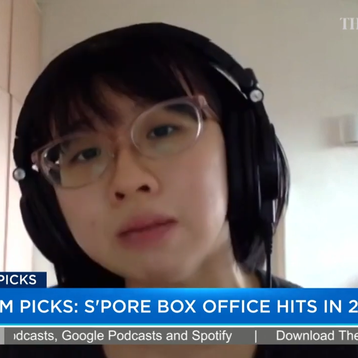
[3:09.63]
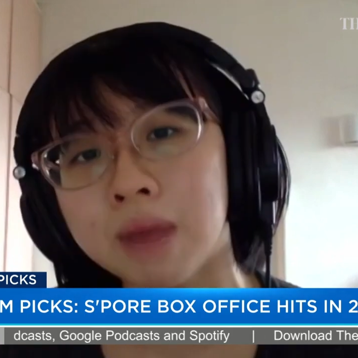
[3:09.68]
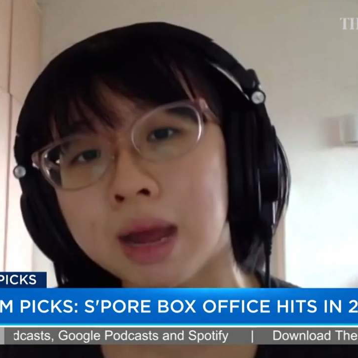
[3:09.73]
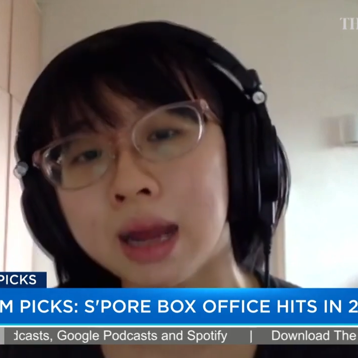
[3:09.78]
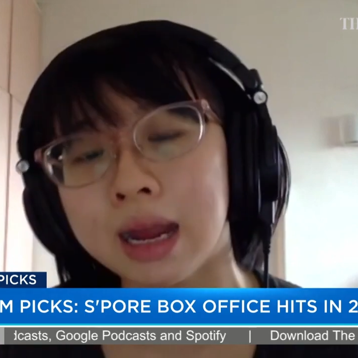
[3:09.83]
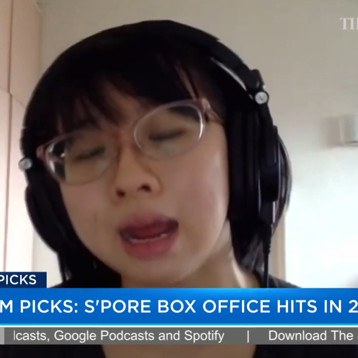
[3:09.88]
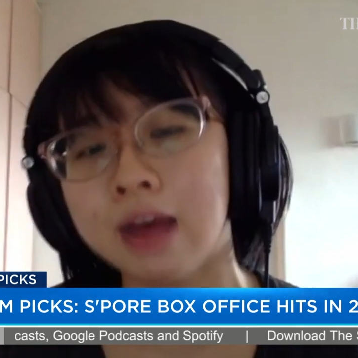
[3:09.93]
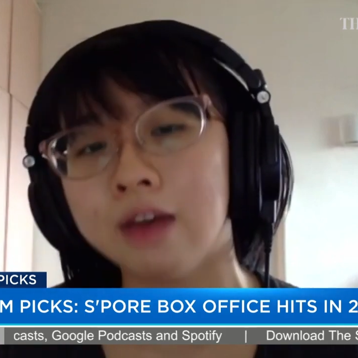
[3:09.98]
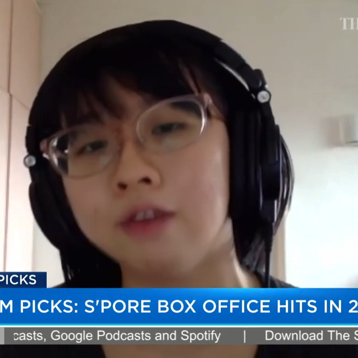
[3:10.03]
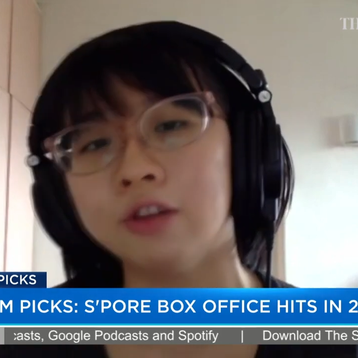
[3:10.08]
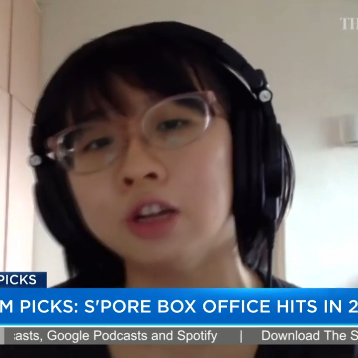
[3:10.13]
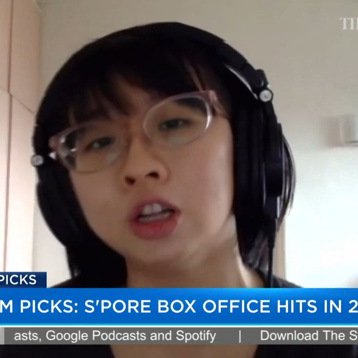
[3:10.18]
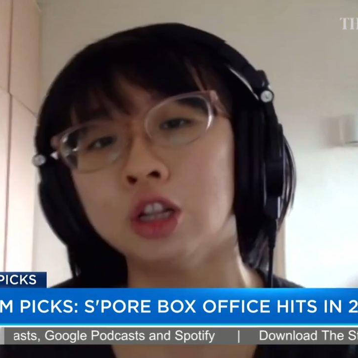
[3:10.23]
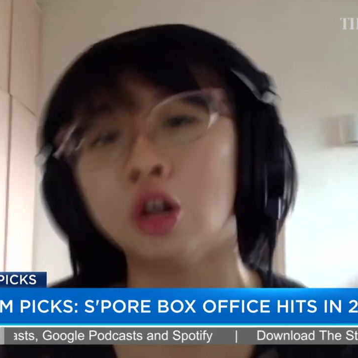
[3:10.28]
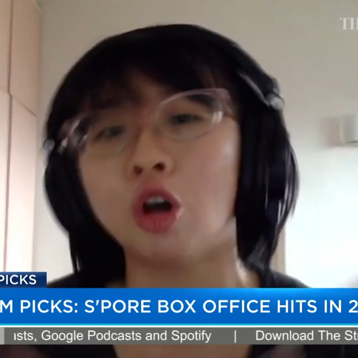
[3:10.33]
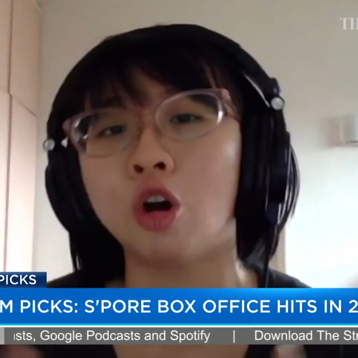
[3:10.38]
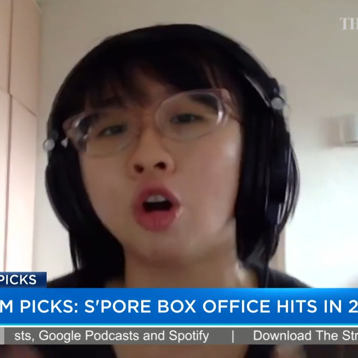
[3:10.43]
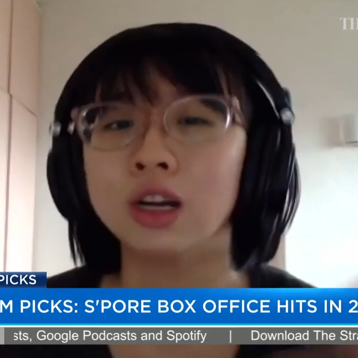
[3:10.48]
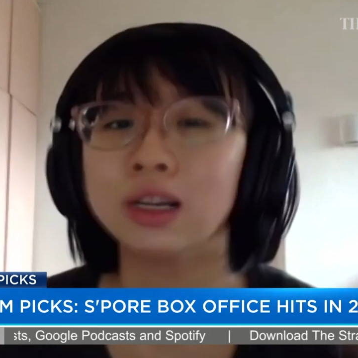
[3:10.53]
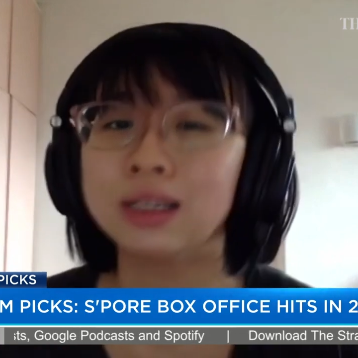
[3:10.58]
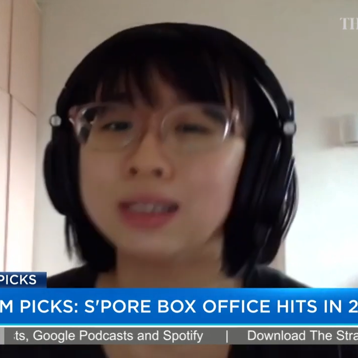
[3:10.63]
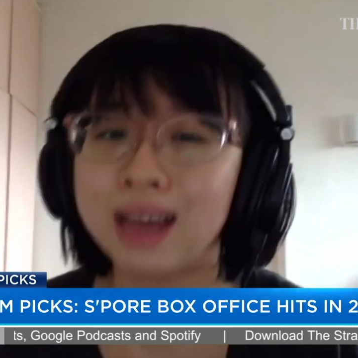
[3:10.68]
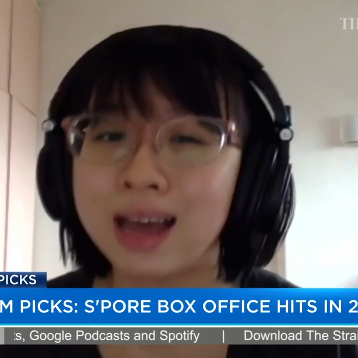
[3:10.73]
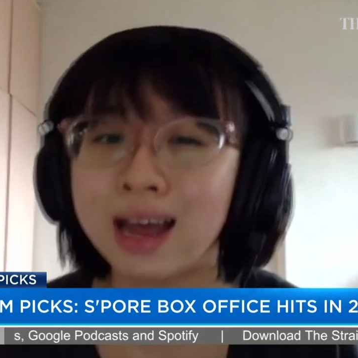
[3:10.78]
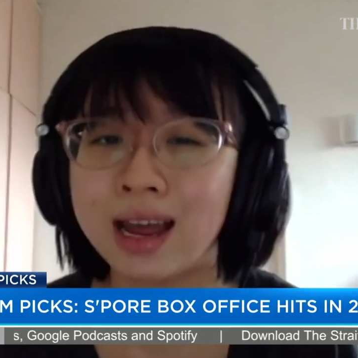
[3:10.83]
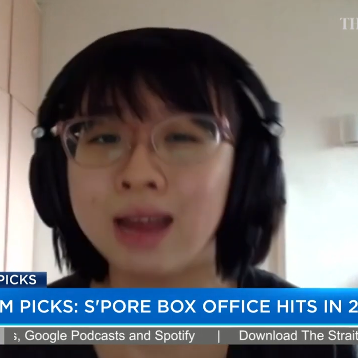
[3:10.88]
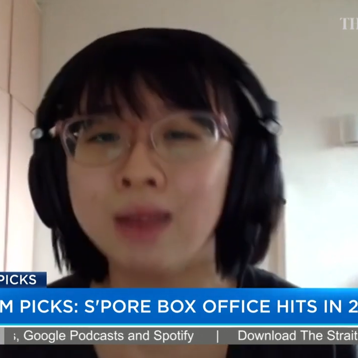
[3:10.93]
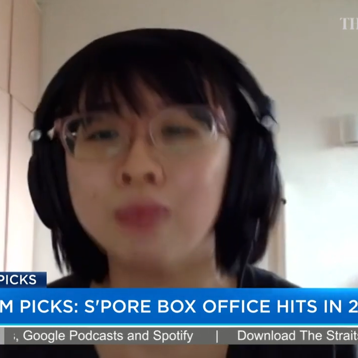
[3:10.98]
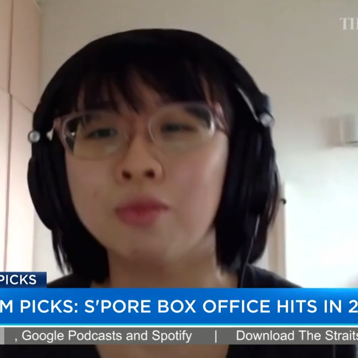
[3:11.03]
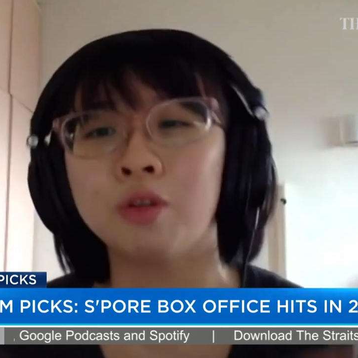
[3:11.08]
might have a longer
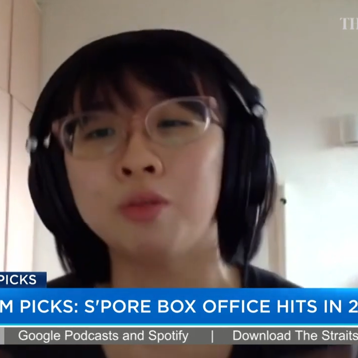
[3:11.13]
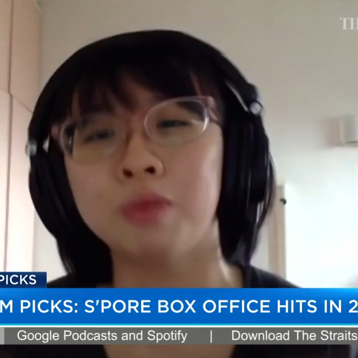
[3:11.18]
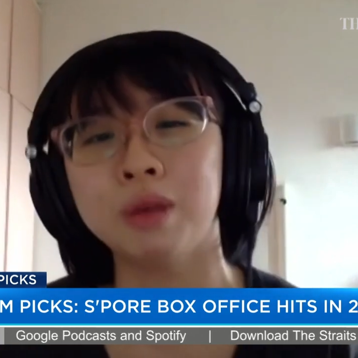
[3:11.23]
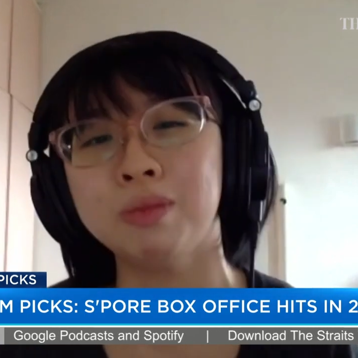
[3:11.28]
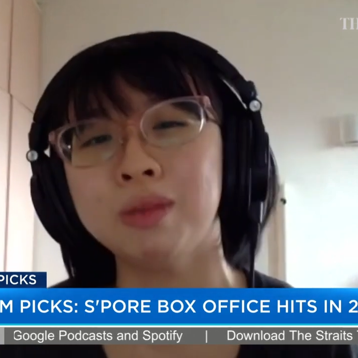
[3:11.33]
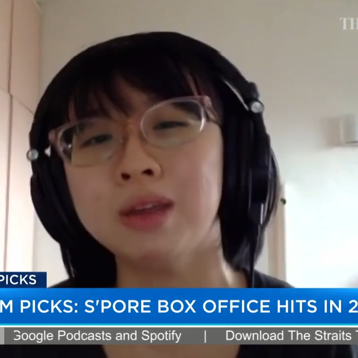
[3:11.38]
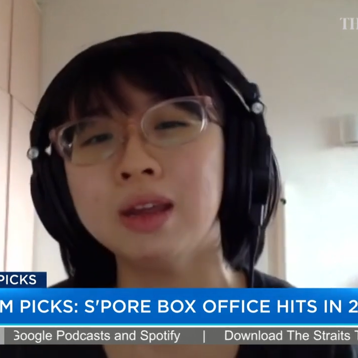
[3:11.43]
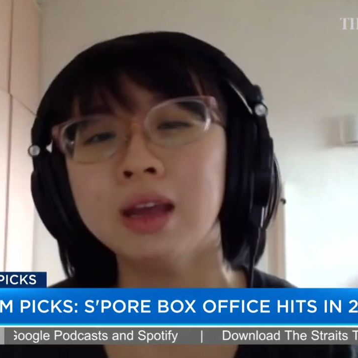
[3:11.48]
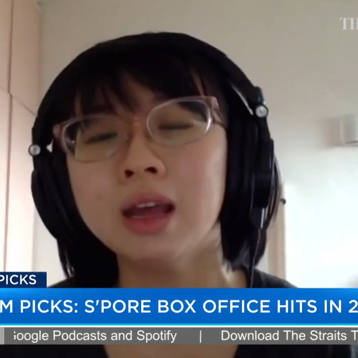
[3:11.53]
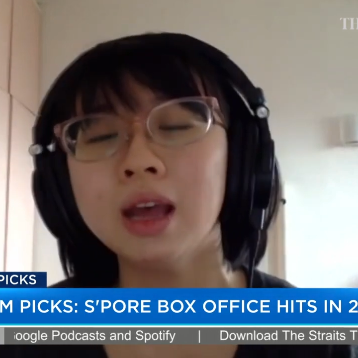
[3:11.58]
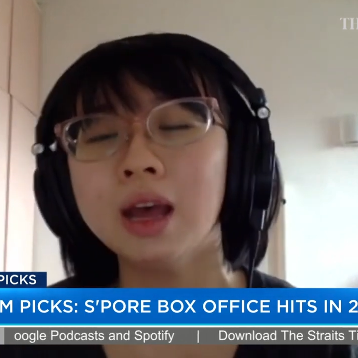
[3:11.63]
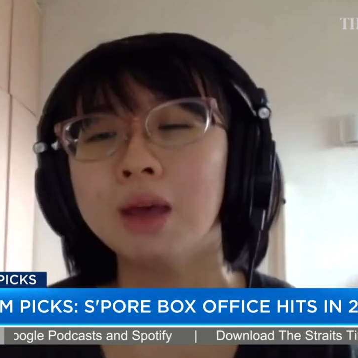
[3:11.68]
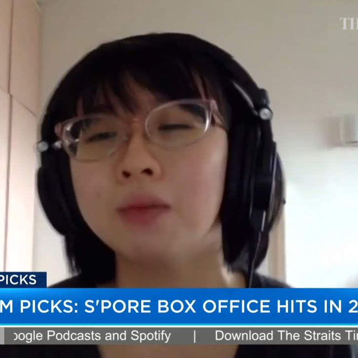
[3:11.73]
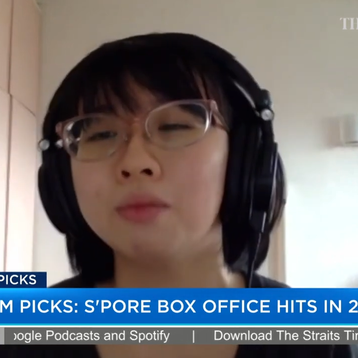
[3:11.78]
time or maybe